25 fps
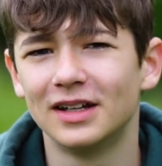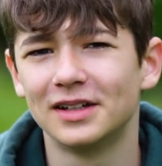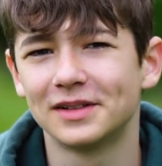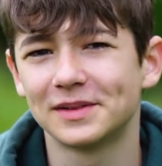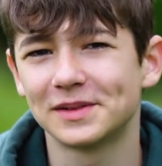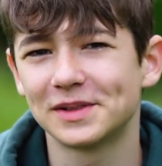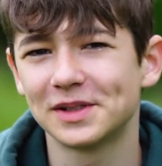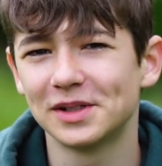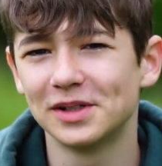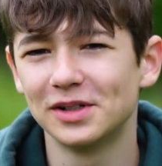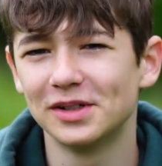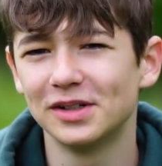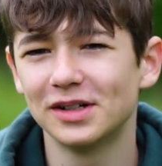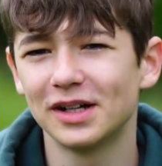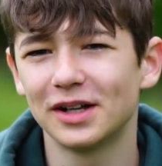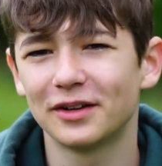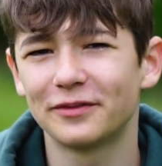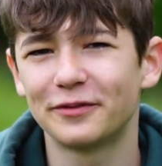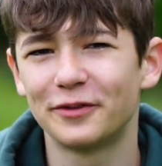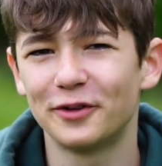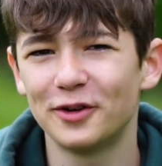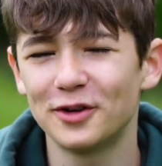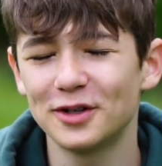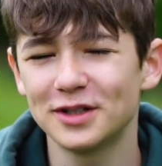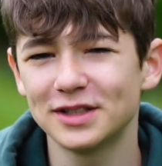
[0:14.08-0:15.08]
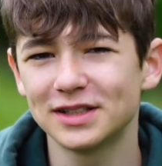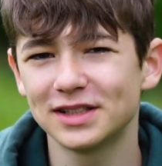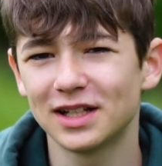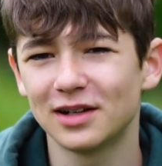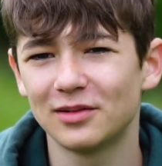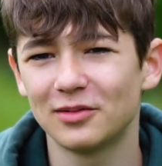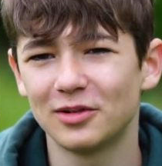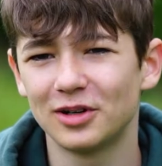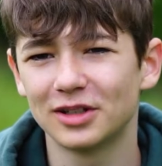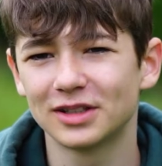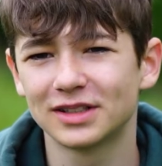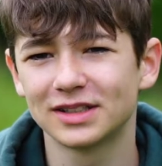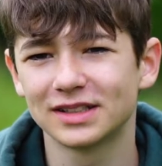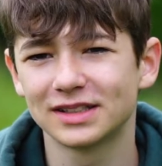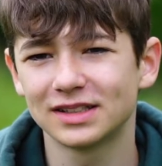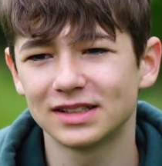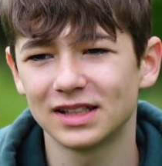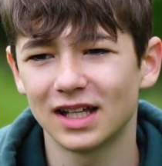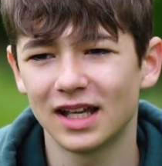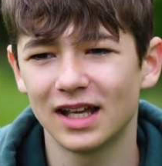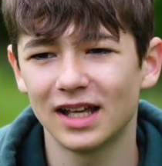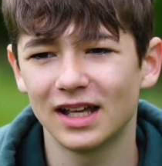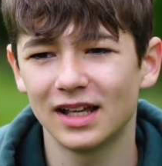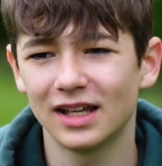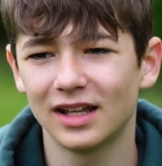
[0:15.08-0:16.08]
So at first I want to
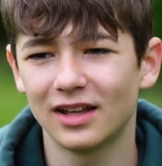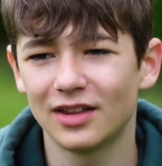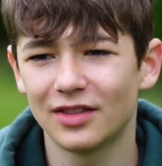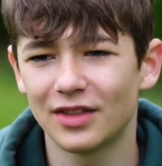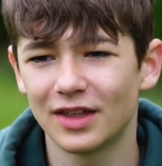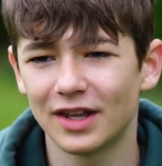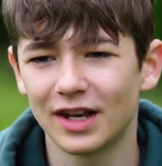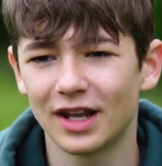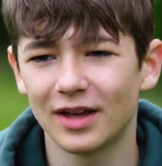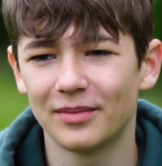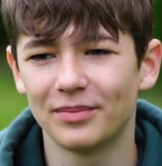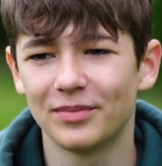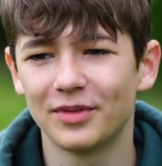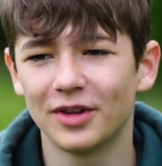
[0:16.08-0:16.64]
say that